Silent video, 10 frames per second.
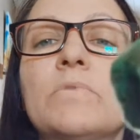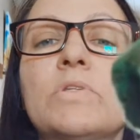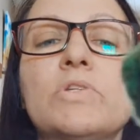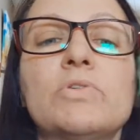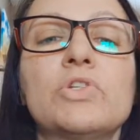
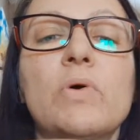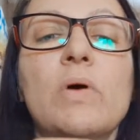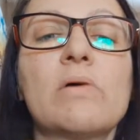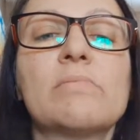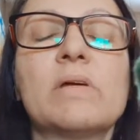to show
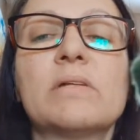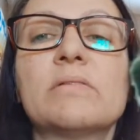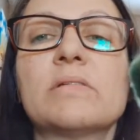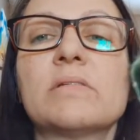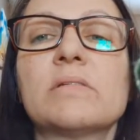how I made
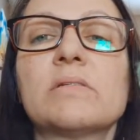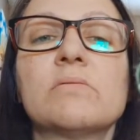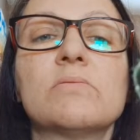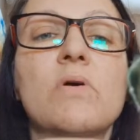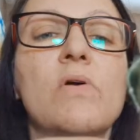
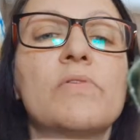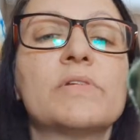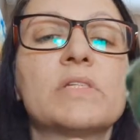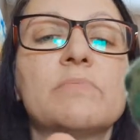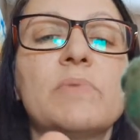all
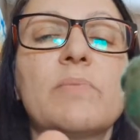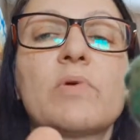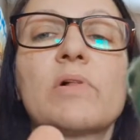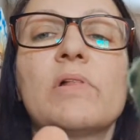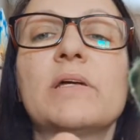this paper
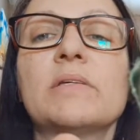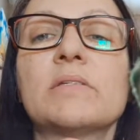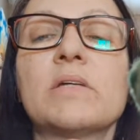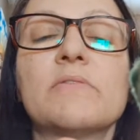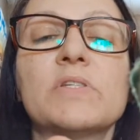clay
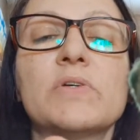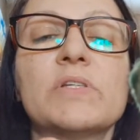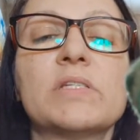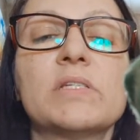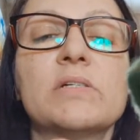stuff. So
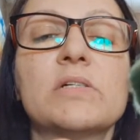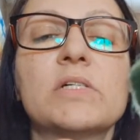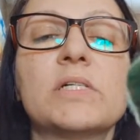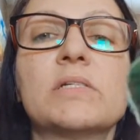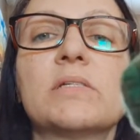this here
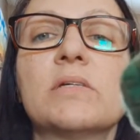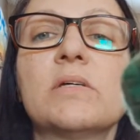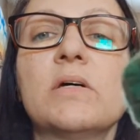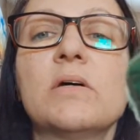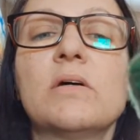is
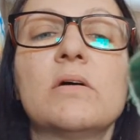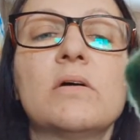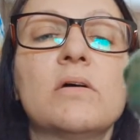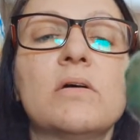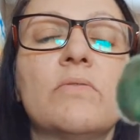
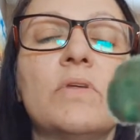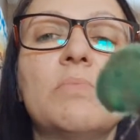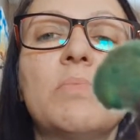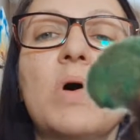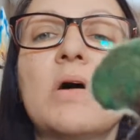the
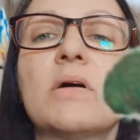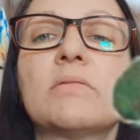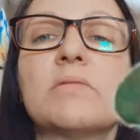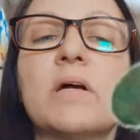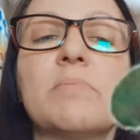pot
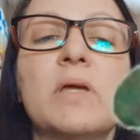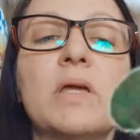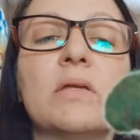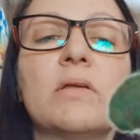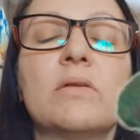that I
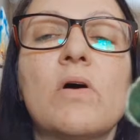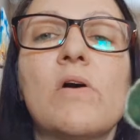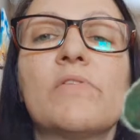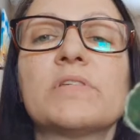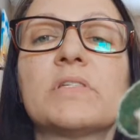made, and
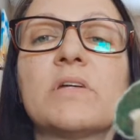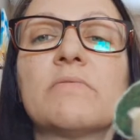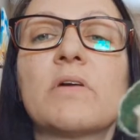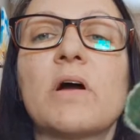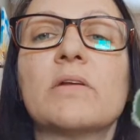all this
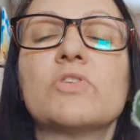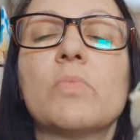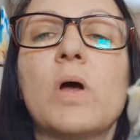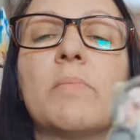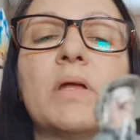stuff
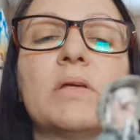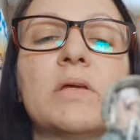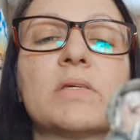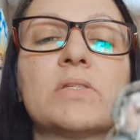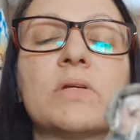I made it
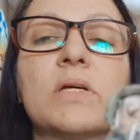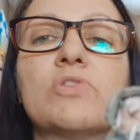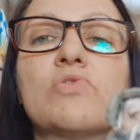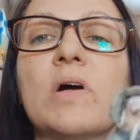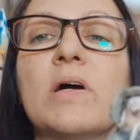yesterday,
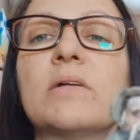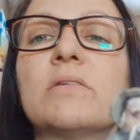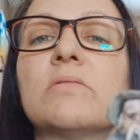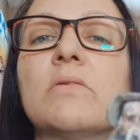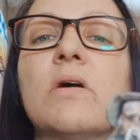dried,
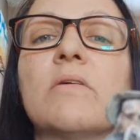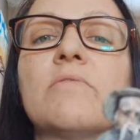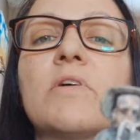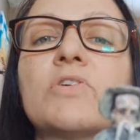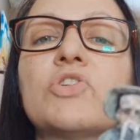
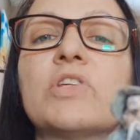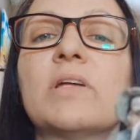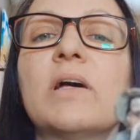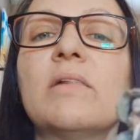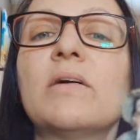varnished it.
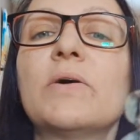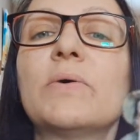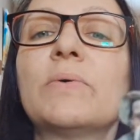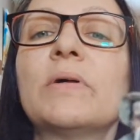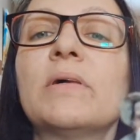Hello.